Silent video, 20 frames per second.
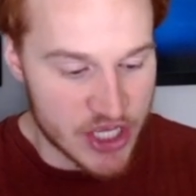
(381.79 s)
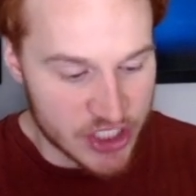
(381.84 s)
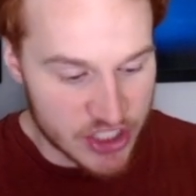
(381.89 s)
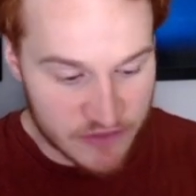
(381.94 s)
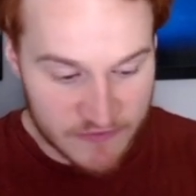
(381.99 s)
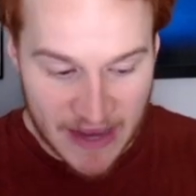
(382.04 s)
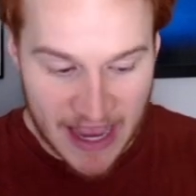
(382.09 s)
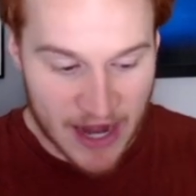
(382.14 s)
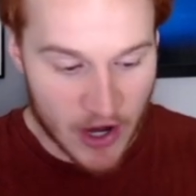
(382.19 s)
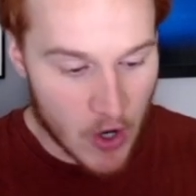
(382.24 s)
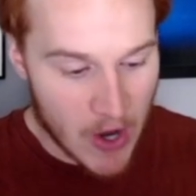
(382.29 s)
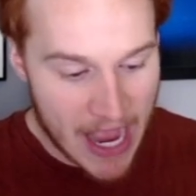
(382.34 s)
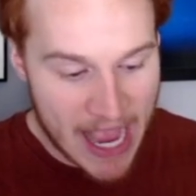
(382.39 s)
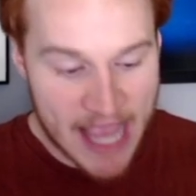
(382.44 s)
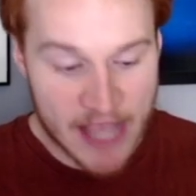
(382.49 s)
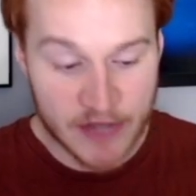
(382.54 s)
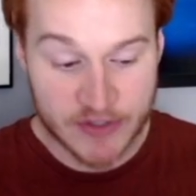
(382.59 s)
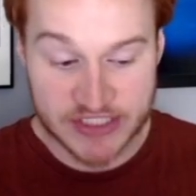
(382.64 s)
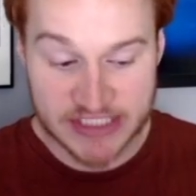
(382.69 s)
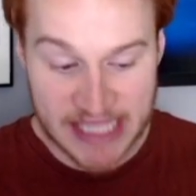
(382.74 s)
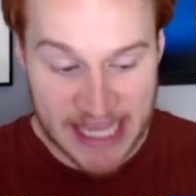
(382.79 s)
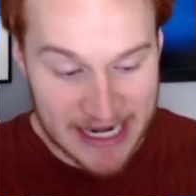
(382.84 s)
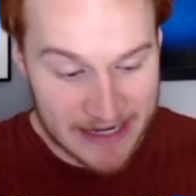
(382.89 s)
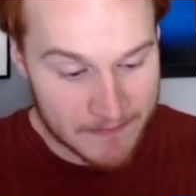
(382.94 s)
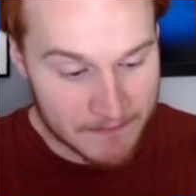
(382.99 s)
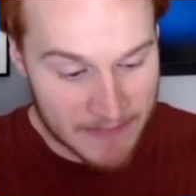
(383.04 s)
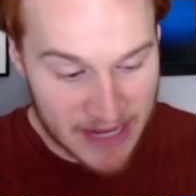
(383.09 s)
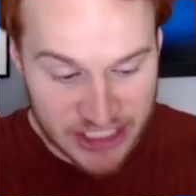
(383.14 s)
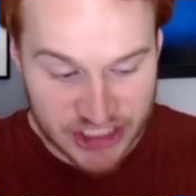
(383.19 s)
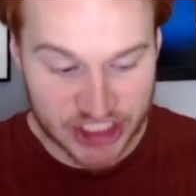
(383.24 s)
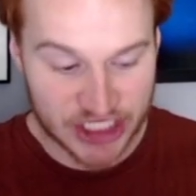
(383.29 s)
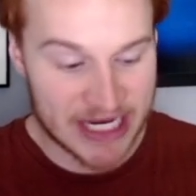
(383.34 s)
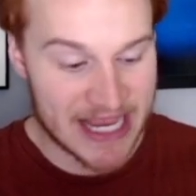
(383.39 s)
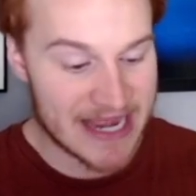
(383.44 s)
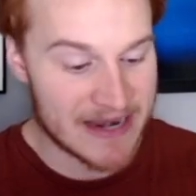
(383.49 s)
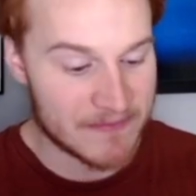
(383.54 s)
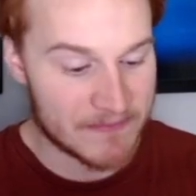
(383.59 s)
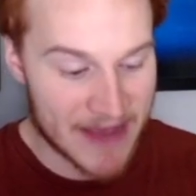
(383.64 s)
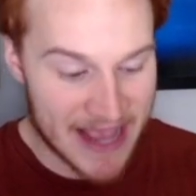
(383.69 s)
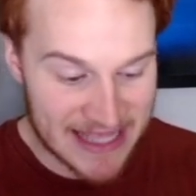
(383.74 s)
You've got Ohio State,
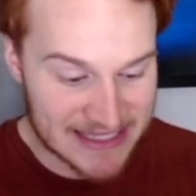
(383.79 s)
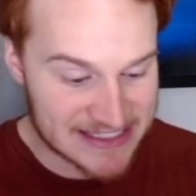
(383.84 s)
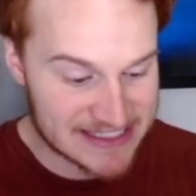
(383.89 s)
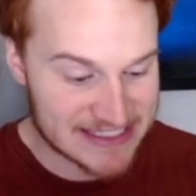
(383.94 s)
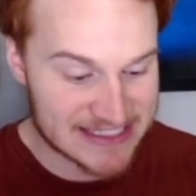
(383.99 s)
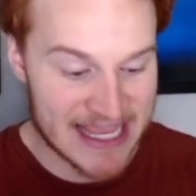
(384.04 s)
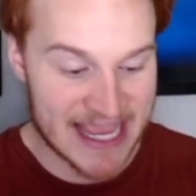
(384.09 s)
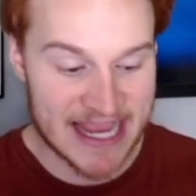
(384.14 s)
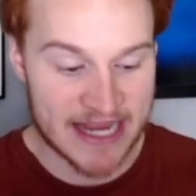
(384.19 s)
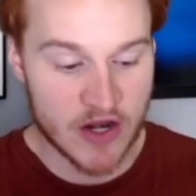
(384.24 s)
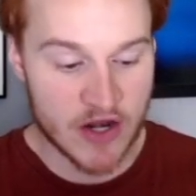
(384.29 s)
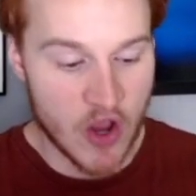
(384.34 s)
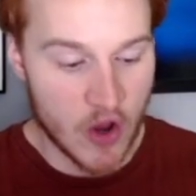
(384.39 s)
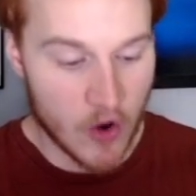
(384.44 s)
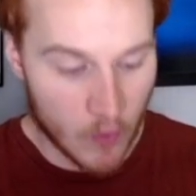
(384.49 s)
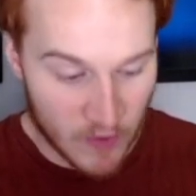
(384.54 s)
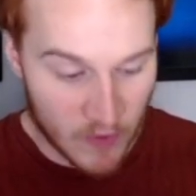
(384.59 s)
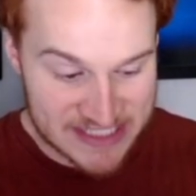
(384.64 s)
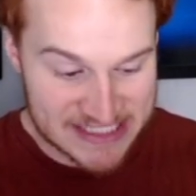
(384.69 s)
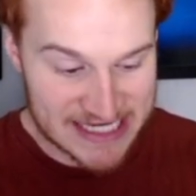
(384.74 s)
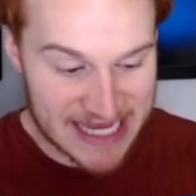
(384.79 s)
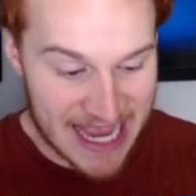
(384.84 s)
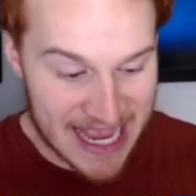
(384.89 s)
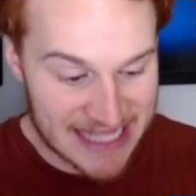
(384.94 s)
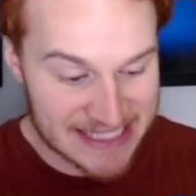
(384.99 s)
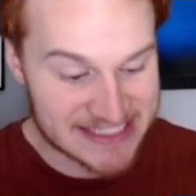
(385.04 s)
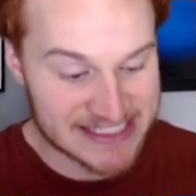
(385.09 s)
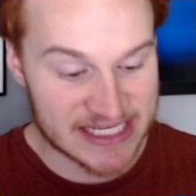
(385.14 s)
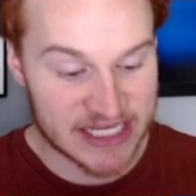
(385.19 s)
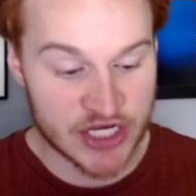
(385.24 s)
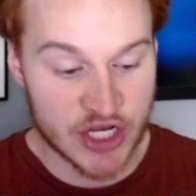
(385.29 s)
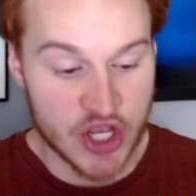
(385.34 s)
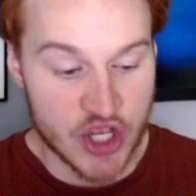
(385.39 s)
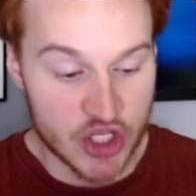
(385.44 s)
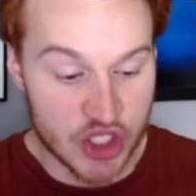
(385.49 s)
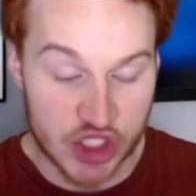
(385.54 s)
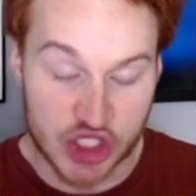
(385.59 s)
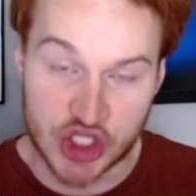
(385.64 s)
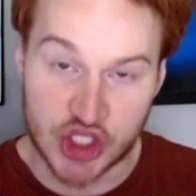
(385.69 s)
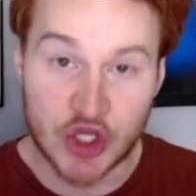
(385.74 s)
Michigan, Penn State, Wisconsin,
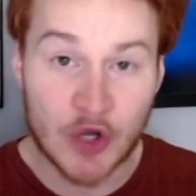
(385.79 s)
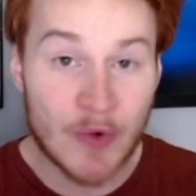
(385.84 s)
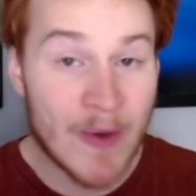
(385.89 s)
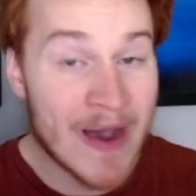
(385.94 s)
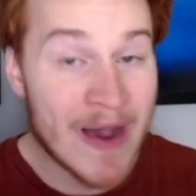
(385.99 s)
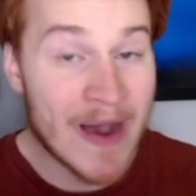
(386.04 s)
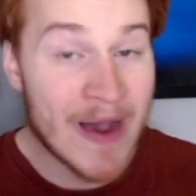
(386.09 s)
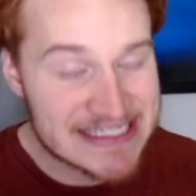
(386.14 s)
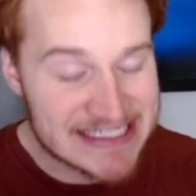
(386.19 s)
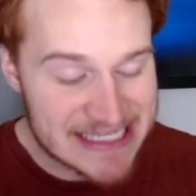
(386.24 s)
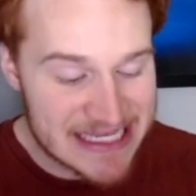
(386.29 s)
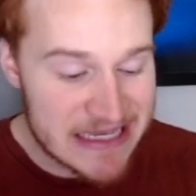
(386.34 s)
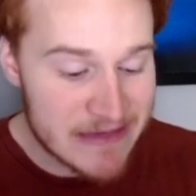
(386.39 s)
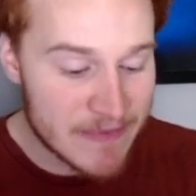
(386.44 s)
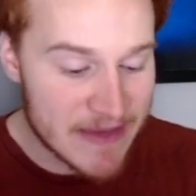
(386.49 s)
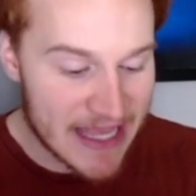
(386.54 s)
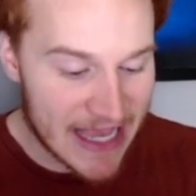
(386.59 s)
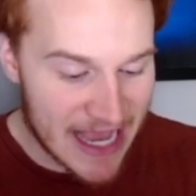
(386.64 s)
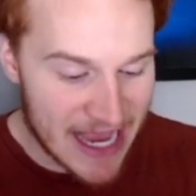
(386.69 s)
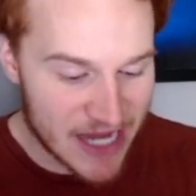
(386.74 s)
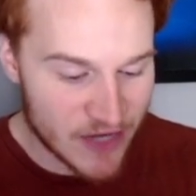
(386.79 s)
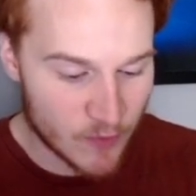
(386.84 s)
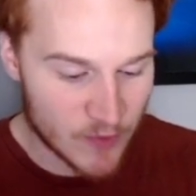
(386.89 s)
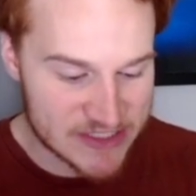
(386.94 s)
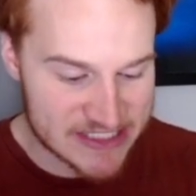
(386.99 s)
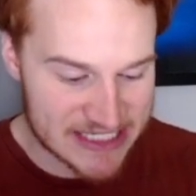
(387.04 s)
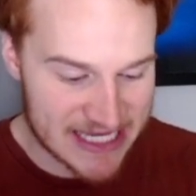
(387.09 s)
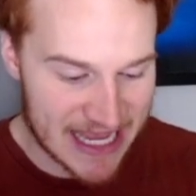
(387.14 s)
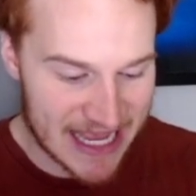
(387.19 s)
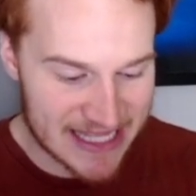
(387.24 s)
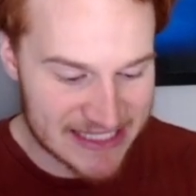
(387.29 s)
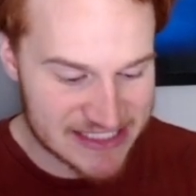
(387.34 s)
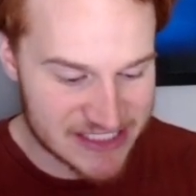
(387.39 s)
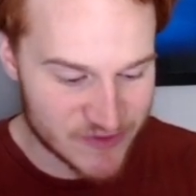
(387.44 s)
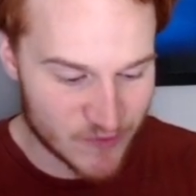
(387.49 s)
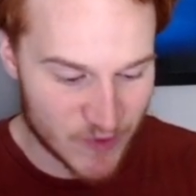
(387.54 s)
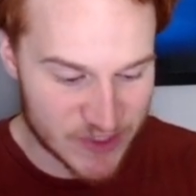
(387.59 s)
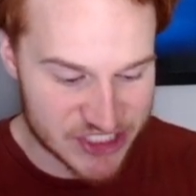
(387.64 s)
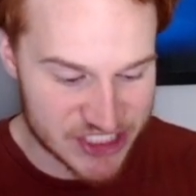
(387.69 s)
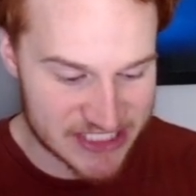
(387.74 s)
USC behind
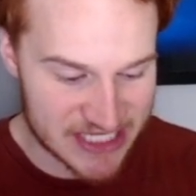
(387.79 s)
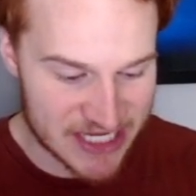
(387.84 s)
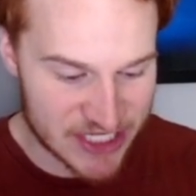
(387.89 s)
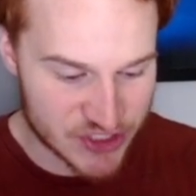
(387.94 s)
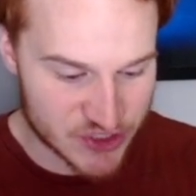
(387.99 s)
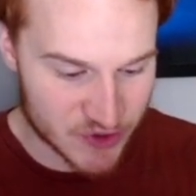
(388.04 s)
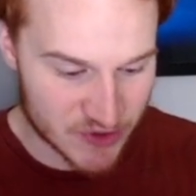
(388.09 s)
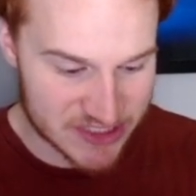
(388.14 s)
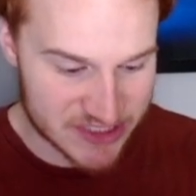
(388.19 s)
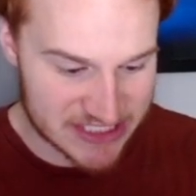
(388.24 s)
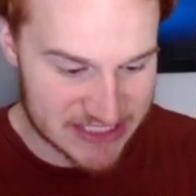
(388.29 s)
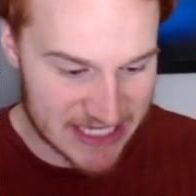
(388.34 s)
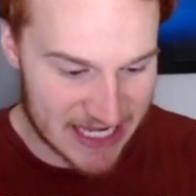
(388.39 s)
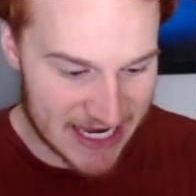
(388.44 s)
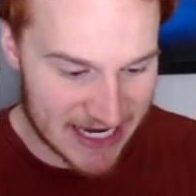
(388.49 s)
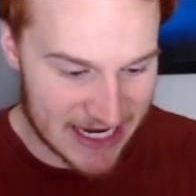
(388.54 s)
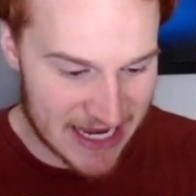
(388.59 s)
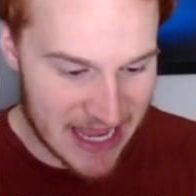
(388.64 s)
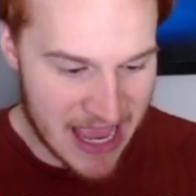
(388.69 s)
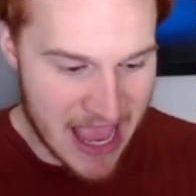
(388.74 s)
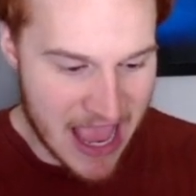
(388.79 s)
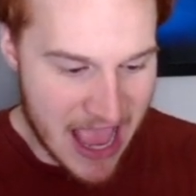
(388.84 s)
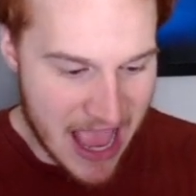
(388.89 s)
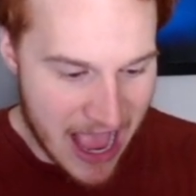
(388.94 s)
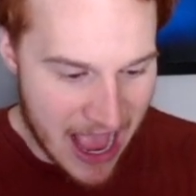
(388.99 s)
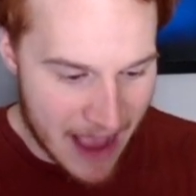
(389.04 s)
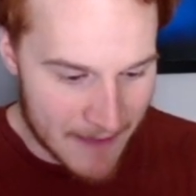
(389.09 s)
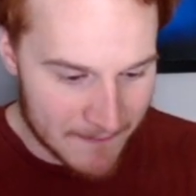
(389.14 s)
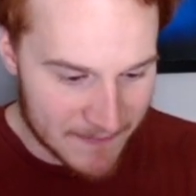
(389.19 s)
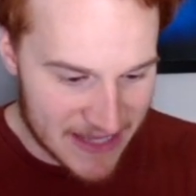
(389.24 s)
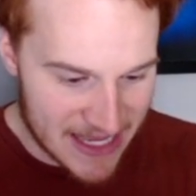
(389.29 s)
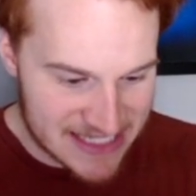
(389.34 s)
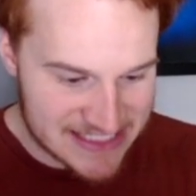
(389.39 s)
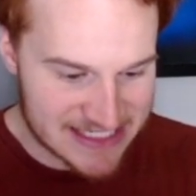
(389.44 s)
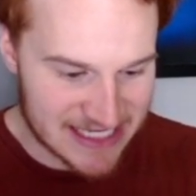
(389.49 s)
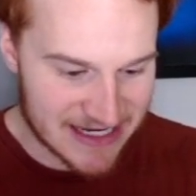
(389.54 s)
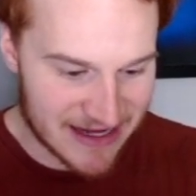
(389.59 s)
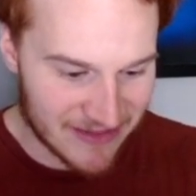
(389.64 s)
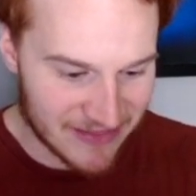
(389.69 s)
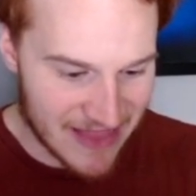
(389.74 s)
Wisconsin, which is interesting. I'm
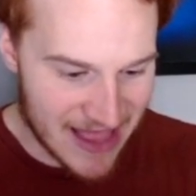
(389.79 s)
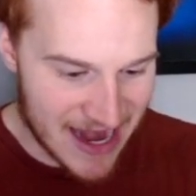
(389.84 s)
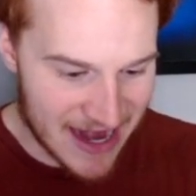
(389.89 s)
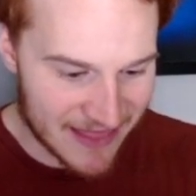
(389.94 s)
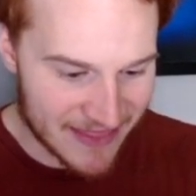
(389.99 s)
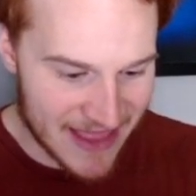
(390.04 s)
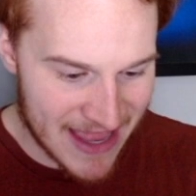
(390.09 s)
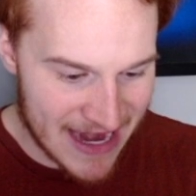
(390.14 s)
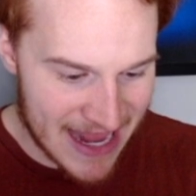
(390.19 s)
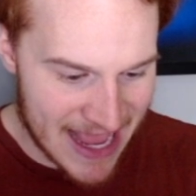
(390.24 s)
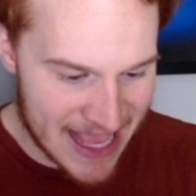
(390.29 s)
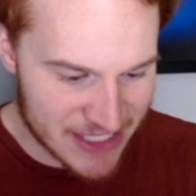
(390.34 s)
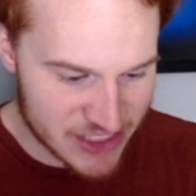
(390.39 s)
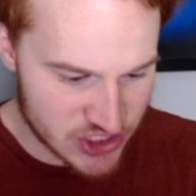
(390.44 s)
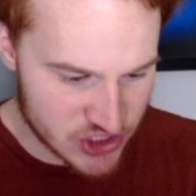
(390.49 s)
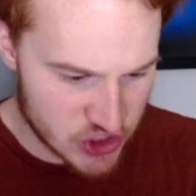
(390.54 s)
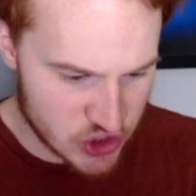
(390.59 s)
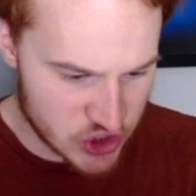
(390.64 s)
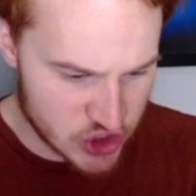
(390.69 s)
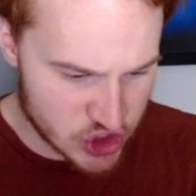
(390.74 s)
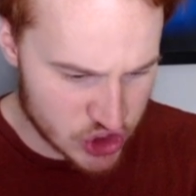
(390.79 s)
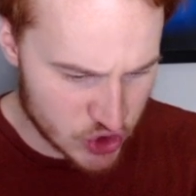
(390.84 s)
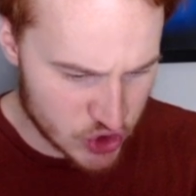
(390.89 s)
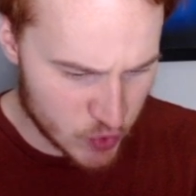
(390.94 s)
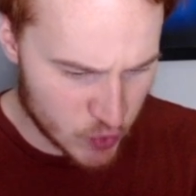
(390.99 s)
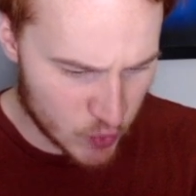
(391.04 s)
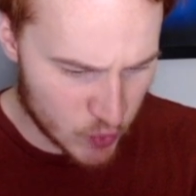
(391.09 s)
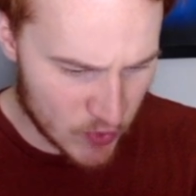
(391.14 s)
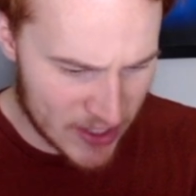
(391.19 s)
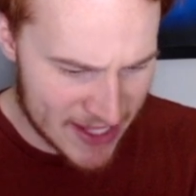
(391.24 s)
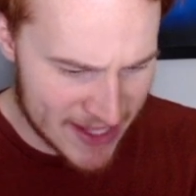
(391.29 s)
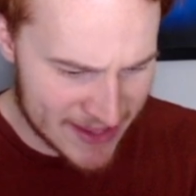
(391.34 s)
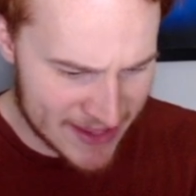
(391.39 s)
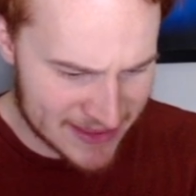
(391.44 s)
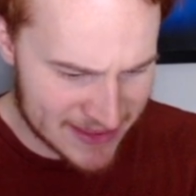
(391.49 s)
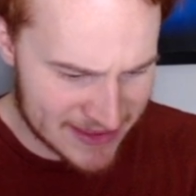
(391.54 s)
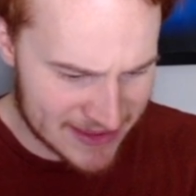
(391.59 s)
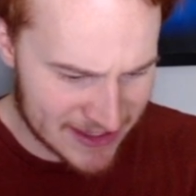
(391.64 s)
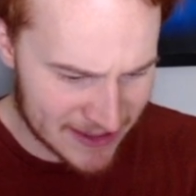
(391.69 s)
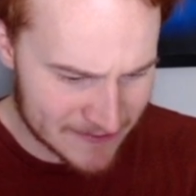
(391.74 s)
guessing a lot of that has to do
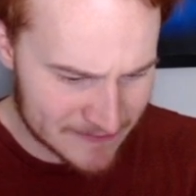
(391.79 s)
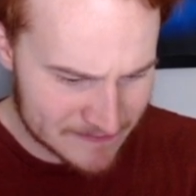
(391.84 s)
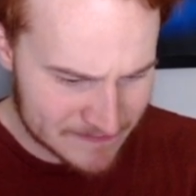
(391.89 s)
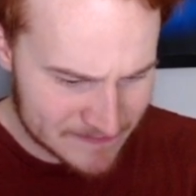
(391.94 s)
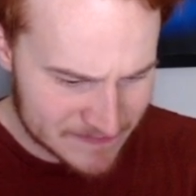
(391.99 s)
with the